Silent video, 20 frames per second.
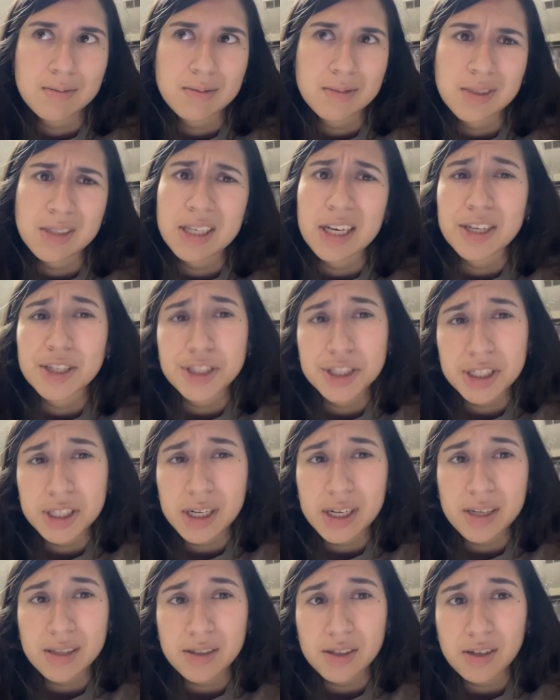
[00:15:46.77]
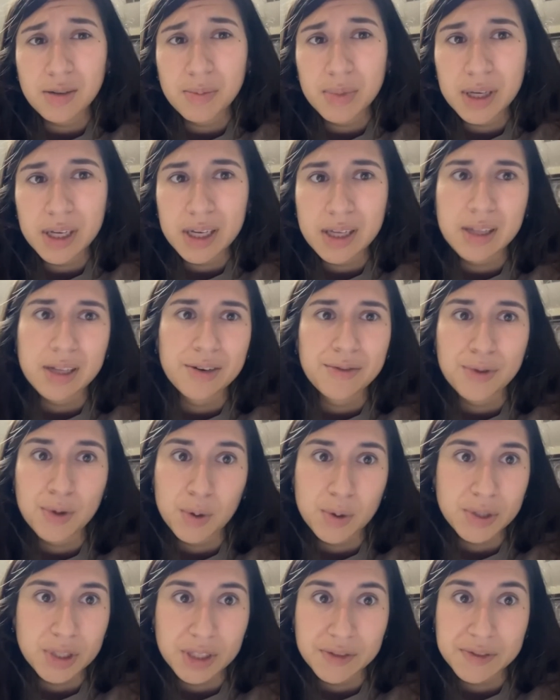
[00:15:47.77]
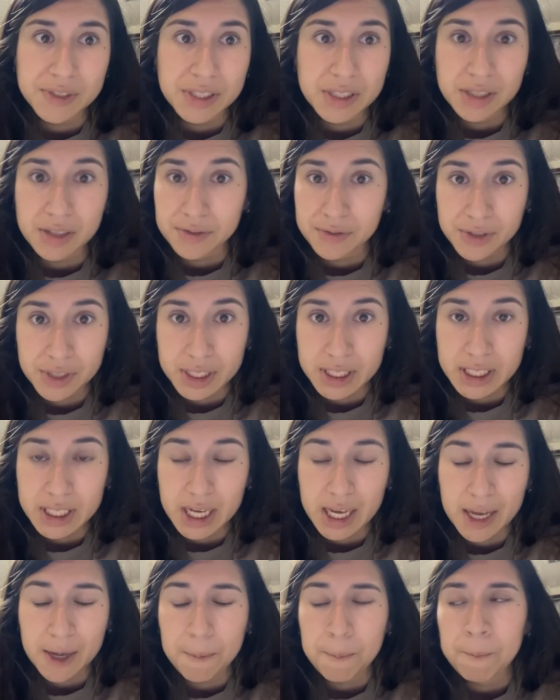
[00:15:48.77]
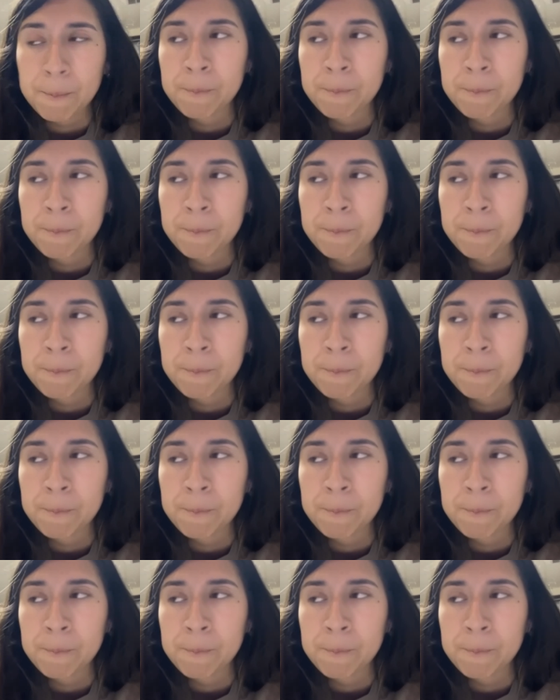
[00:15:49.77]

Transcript: yesterday a little bit and then of course obviously the first day